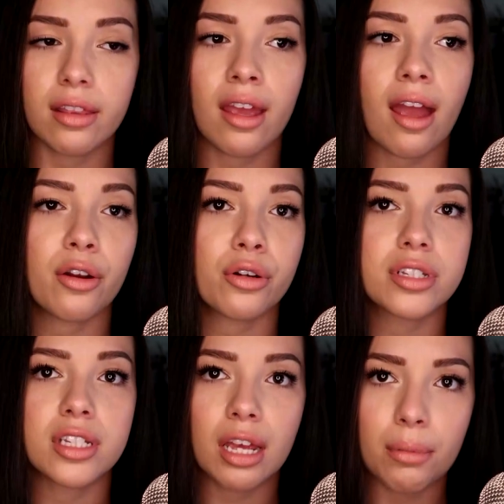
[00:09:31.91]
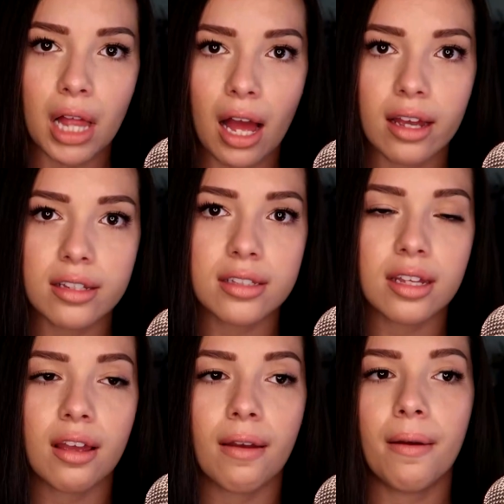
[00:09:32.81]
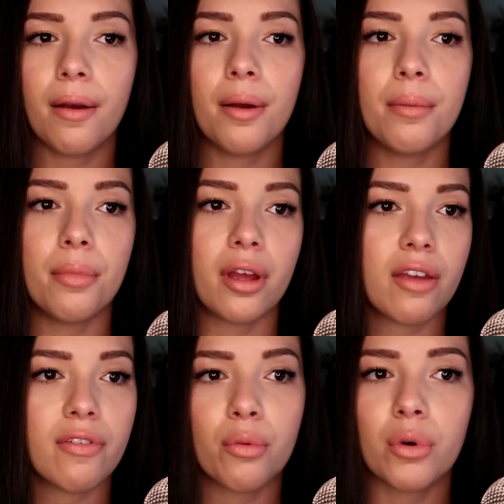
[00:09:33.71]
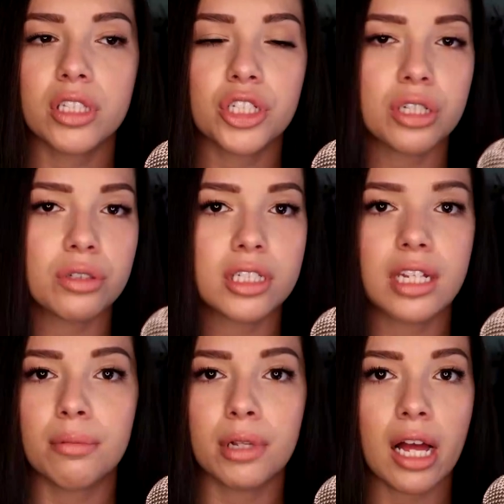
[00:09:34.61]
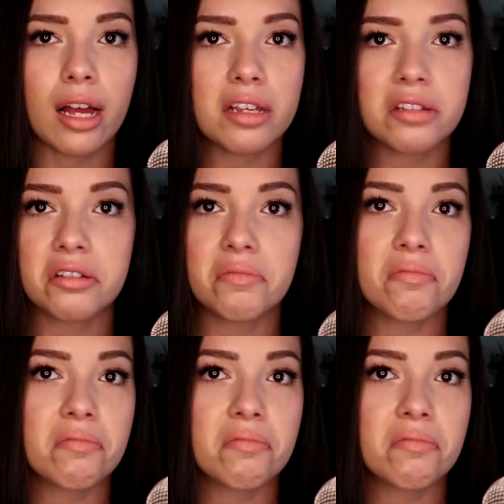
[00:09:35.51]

They had her stabilized, but even once she was stabilized,